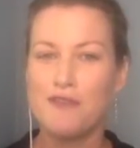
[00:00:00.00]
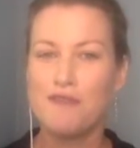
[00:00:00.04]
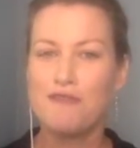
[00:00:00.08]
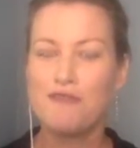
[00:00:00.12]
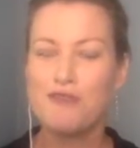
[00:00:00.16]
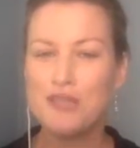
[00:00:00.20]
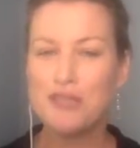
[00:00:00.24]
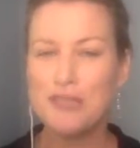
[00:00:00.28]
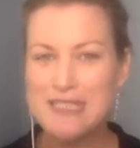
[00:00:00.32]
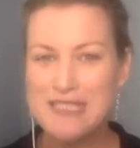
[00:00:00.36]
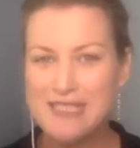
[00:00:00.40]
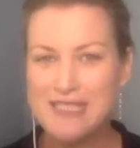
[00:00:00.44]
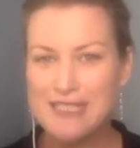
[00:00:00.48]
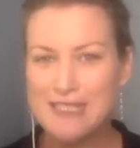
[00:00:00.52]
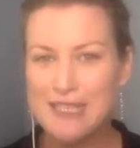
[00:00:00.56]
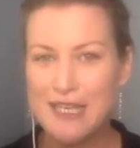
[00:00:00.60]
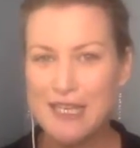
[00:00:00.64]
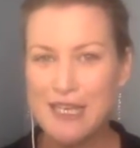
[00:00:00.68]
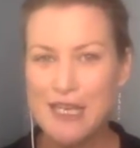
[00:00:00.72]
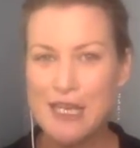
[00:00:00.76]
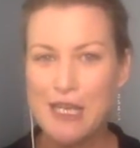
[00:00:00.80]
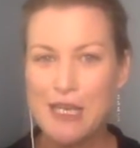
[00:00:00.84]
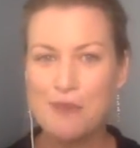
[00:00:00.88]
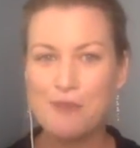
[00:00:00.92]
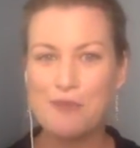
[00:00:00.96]
fall
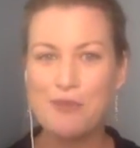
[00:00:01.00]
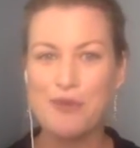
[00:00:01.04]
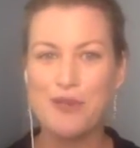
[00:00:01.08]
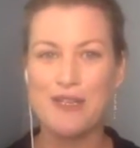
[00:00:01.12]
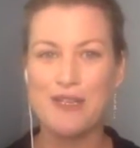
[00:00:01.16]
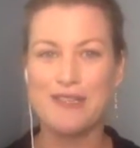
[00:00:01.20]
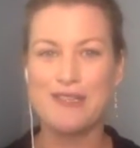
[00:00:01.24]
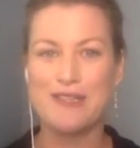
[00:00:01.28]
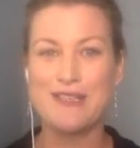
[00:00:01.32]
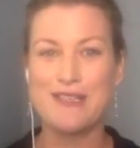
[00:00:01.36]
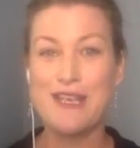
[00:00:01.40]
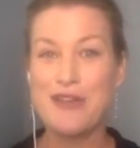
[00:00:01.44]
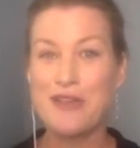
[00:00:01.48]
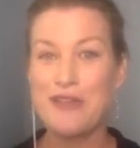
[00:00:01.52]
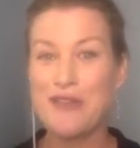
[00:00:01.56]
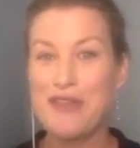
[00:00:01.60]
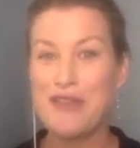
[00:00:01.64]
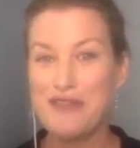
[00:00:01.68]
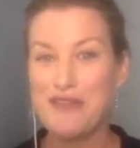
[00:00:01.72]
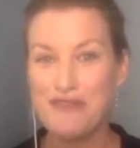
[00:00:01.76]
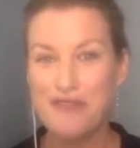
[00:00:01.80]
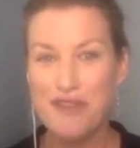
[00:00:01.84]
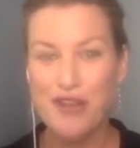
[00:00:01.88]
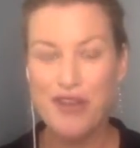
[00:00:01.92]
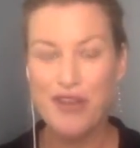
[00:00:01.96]
asleep and get on
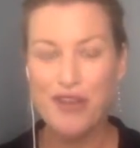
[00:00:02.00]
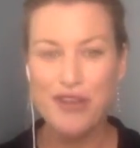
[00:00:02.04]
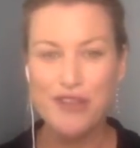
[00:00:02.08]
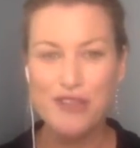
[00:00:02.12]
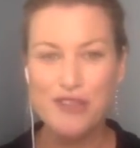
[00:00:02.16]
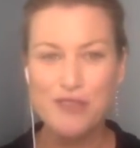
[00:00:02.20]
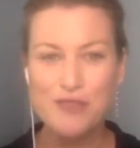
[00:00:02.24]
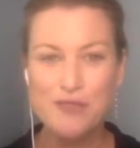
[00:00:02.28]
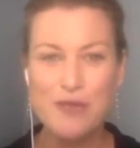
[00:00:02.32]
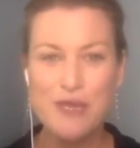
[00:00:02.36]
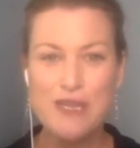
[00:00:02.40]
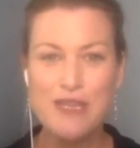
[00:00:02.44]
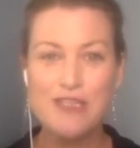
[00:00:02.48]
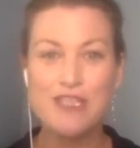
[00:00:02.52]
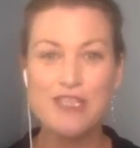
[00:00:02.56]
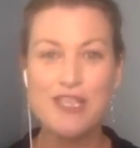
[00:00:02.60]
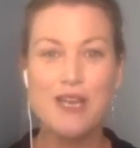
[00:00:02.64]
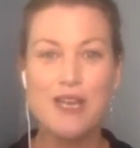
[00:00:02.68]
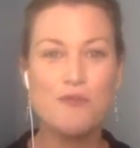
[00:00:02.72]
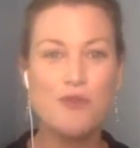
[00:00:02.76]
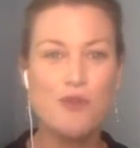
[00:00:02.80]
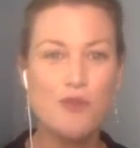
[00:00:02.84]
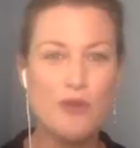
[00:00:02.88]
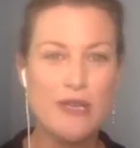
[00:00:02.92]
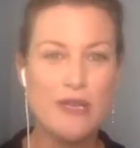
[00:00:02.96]
their phones and where the
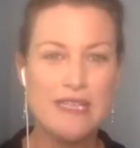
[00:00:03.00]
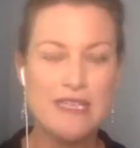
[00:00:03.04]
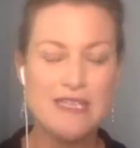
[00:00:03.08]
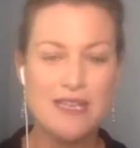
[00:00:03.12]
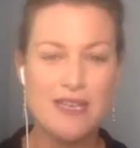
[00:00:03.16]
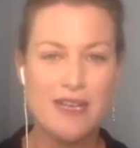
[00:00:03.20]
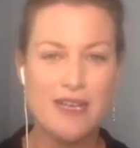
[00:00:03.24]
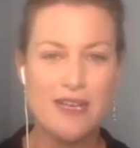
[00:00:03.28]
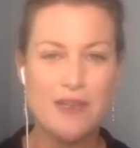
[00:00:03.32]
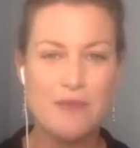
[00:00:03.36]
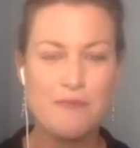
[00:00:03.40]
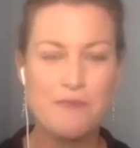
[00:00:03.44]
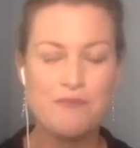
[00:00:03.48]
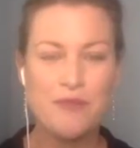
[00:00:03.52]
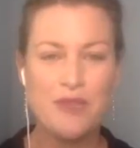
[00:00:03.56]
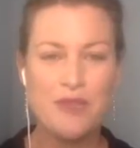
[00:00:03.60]
tumbleweeds are.